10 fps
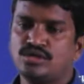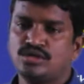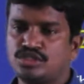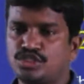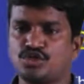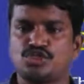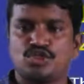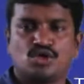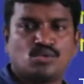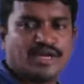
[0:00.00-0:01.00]
0,
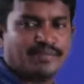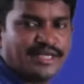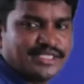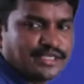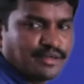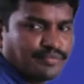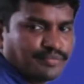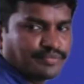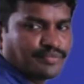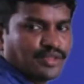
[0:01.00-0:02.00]
0, 1 means
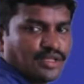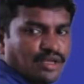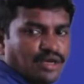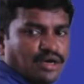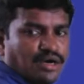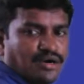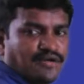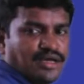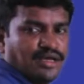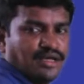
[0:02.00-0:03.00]

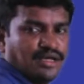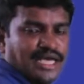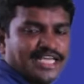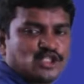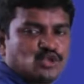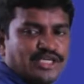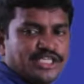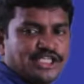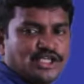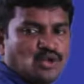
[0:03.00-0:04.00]
S2 is
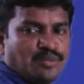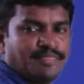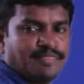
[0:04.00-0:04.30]
0,